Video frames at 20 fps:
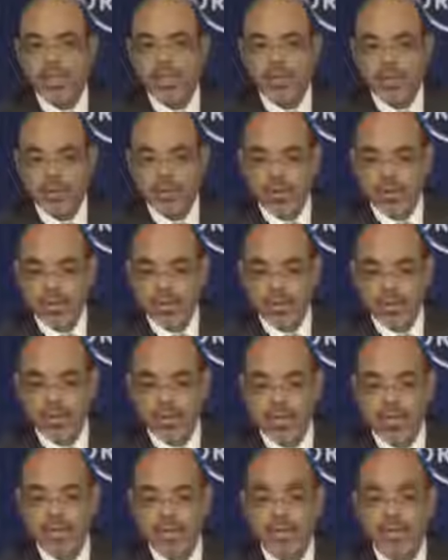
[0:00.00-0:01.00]
that
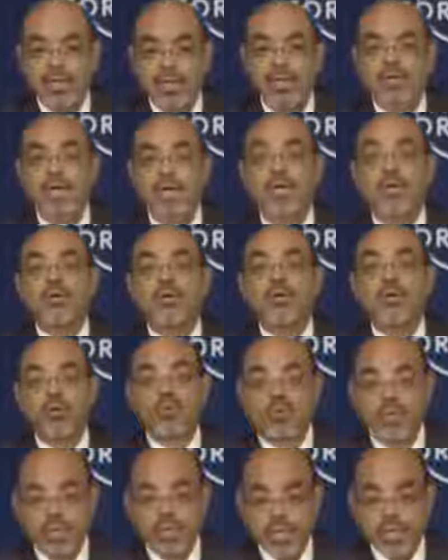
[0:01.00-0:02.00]
democracy is a
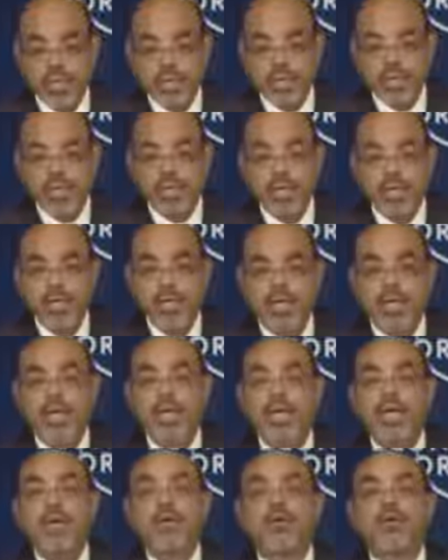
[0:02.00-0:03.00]
good thing
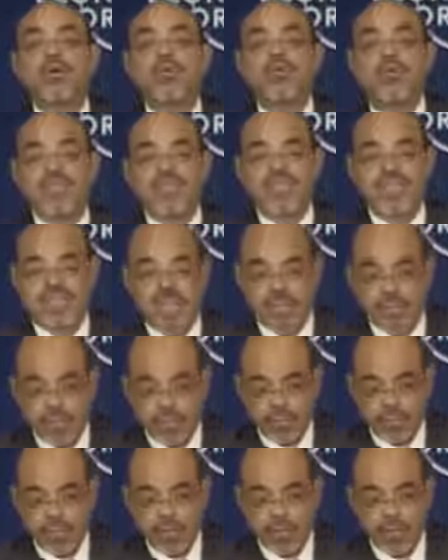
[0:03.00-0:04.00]
in and of
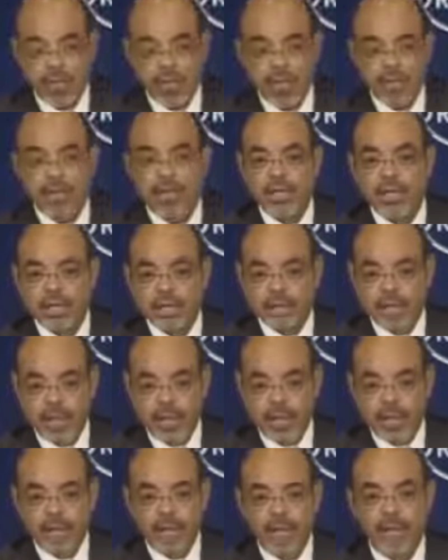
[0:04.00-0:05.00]
itself,
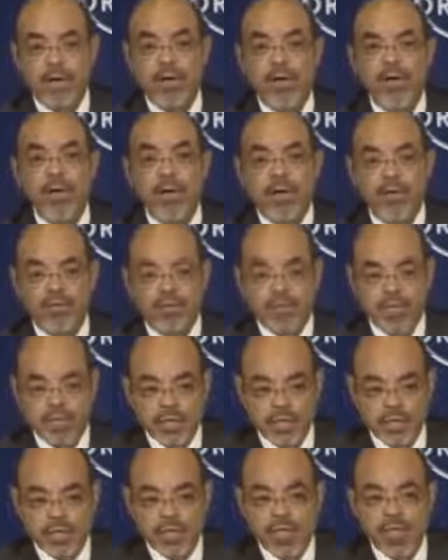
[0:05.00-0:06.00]
irrespective of
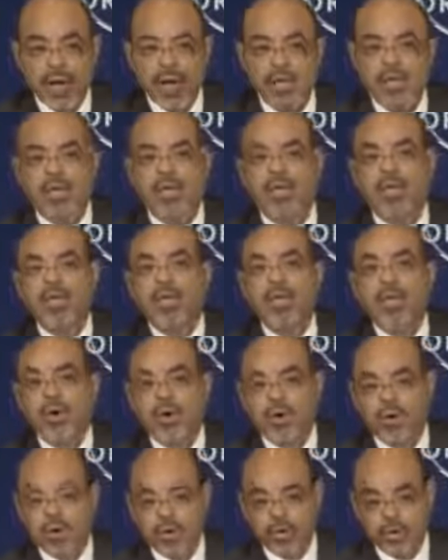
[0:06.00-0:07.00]
its impact
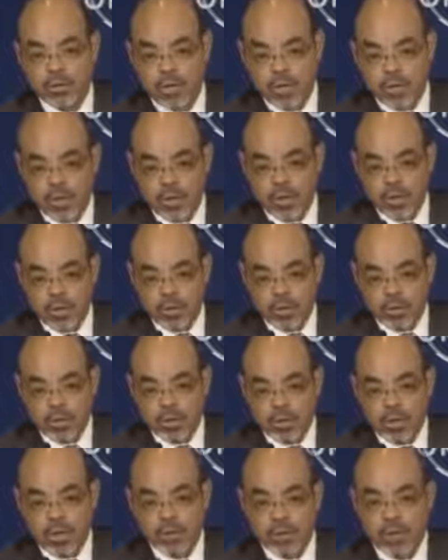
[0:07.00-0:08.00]
on economic
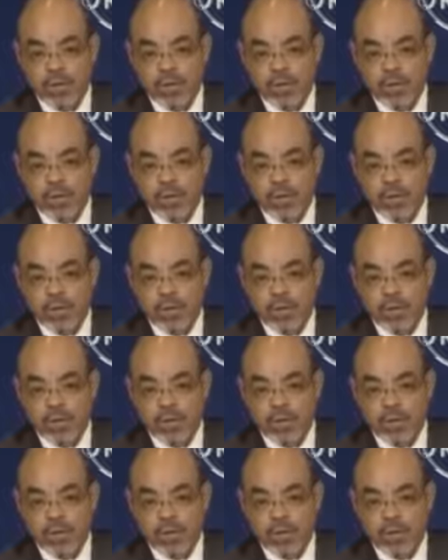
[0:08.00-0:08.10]
growth.